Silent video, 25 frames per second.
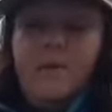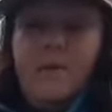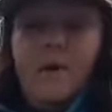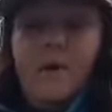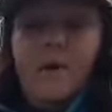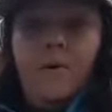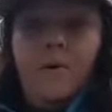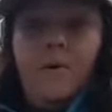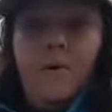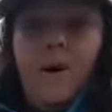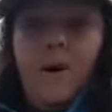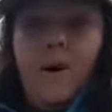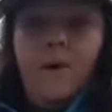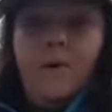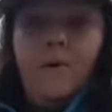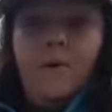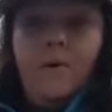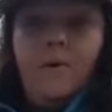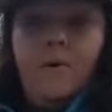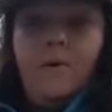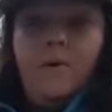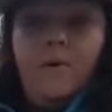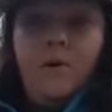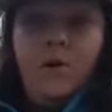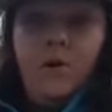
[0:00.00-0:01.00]
So
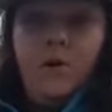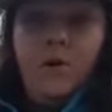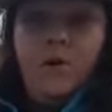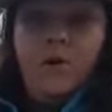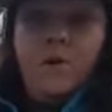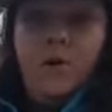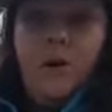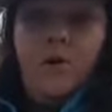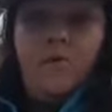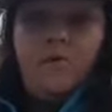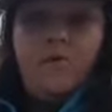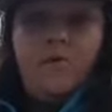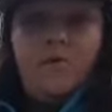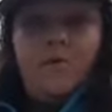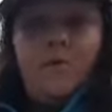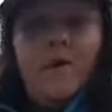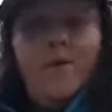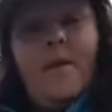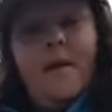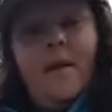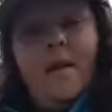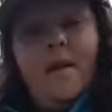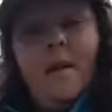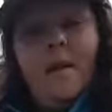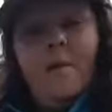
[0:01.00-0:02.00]
I'll turn you off
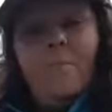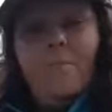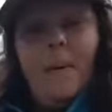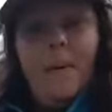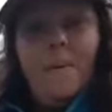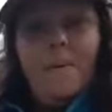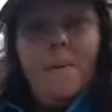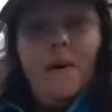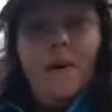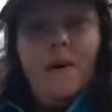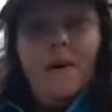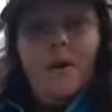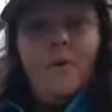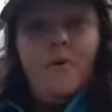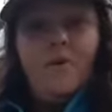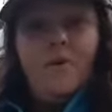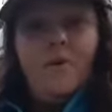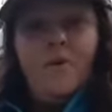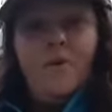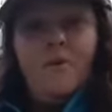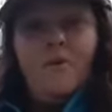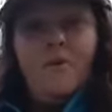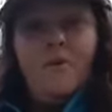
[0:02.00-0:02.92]
and then I'll pop back on